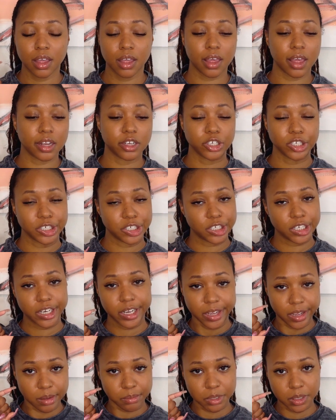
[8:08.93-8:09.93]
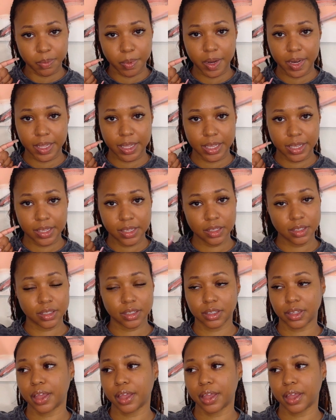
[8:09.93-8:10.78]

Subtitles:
and chips, please."